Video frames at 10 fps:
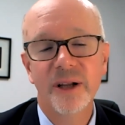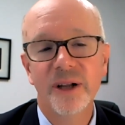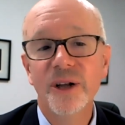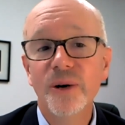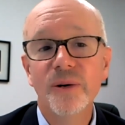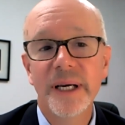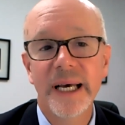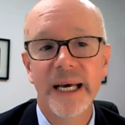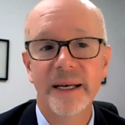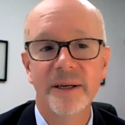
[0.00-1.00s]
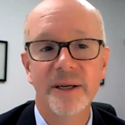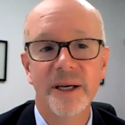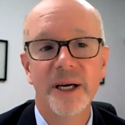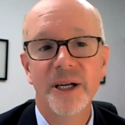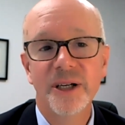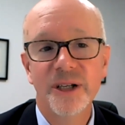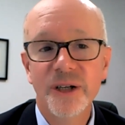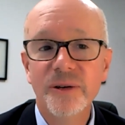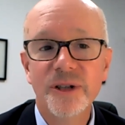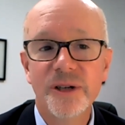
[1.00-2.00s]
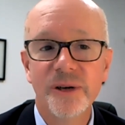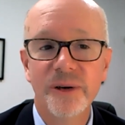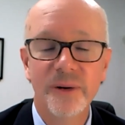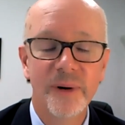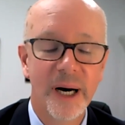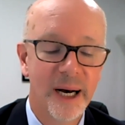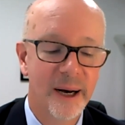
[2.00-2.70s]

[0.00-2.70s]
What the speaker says: you can do to